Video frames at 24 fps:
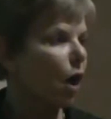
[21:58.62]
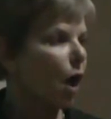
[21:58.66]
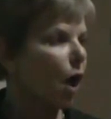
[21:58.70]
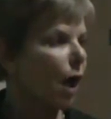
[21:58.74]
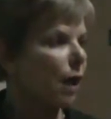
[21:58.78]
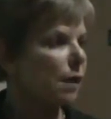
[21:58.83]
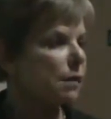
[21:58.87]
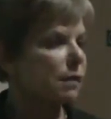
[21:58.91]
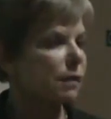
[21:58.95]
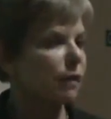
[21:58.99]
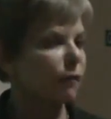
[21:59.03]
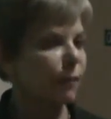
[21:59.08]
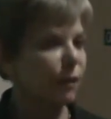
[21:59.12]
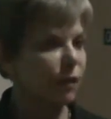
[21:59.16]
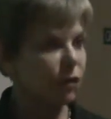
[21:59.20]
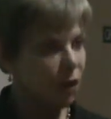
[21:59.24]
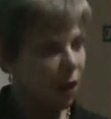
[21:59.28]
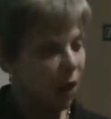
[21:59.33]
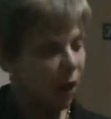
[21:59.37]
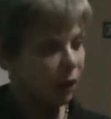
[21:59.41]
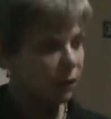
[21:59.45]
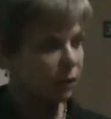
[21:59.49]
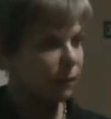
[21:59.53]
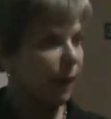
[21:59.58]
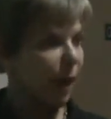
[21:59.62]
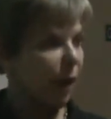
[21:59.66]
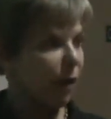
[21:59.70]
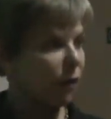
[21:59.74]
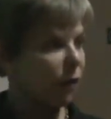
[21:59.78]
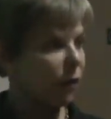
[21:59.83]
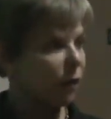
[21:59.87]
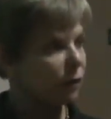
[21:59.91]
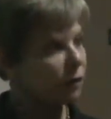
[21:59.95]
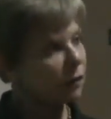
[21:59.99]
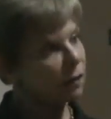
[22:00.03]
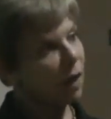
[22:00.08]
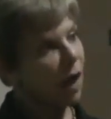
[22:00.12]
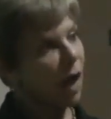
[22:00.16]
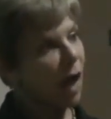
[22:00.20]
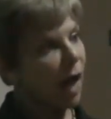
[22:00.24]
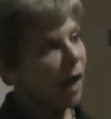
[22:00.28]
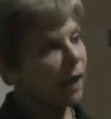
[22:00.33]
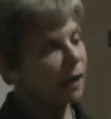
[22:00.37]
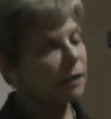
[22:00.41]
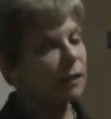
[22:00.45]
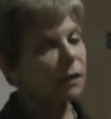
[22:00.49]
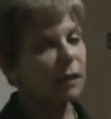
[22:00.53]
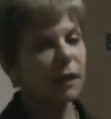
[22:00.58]
costs. They've been talked about a
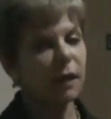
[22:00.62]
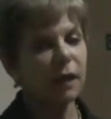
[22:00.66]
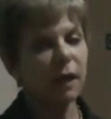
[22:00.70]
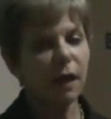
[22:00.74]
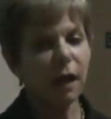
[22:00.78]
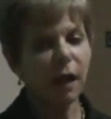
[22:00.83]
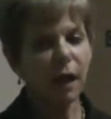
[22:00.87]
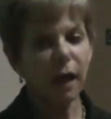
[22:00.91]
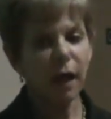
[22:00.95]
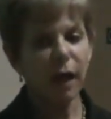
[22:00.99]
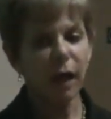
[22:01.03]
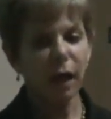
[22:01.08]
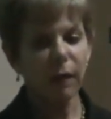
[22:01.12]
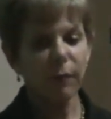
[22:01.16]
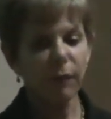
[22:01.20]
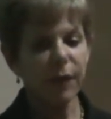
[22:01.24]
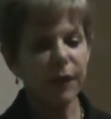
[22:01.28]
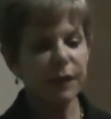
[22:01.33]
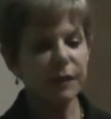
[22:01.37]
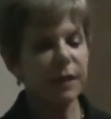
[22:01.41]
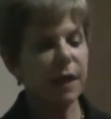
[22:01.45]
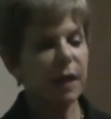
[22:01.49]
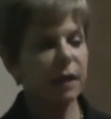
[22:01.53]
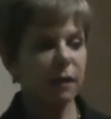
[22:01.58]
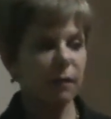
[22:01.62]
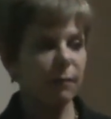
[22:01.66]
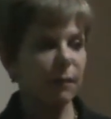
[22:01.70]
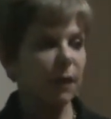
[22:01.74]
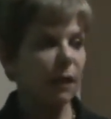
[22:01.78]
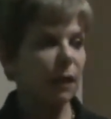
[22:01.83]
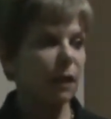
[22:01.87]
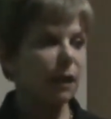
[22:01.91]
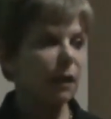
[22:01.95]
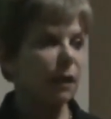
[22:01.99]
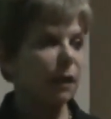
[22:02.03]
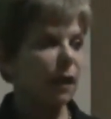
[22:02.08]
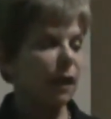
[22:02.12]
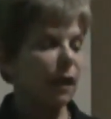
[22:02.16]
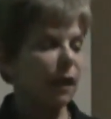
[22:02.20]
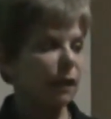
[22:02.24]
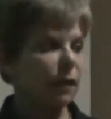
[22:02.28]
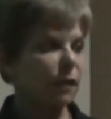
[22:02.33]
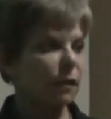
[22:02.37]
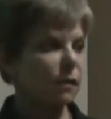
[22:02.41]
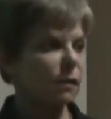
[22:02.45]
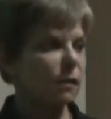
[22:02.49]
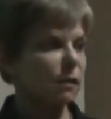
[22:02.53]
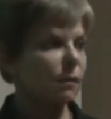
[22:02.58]
lot. They tend to
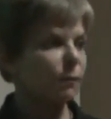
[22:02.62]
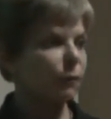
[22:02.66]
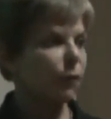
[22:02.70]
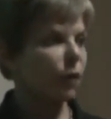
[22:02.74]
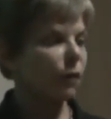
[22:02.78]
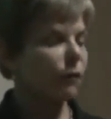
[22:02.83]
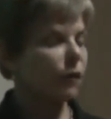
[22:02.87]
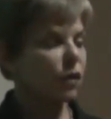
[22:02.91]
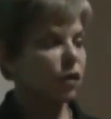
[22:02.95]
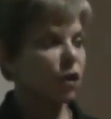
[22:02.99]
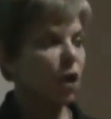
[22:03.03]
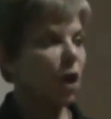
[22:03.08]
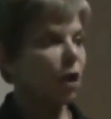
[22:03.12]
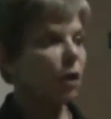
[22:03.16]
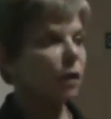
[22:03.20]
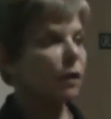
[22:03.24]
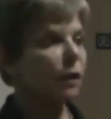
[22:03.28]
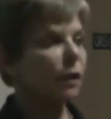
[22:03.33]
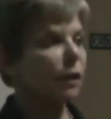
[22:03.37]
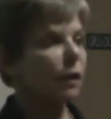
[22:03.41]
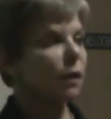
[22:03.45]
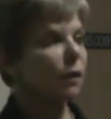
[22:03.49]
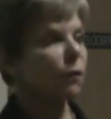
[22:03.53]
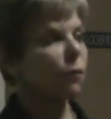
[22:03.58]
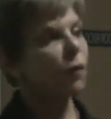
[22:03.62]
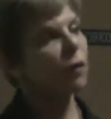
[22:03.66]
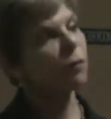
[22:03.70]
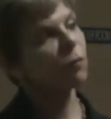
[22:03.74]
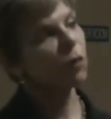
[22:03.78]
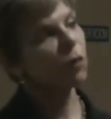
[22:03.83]
be more of a darling with